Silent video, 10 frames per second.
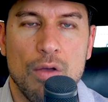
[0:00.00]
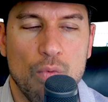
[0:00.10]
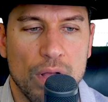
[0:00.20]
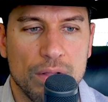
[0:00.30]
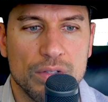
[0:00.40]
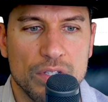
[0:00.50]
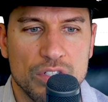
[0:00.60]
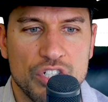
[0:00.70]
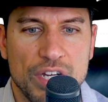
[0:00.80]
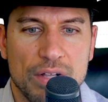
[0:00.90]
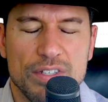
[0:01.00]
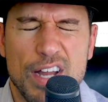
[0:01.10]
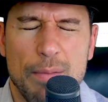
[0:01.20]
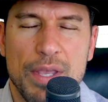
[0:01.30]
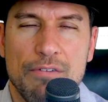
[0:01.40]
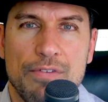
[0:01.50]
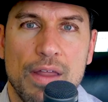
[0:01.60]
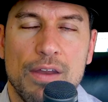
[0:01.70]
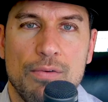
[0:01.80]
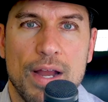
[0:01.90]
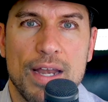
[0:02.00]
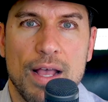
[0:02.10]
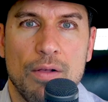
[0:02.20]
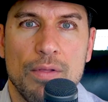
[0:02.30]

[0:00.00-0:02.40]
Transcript: Well, shell's not being funded right now.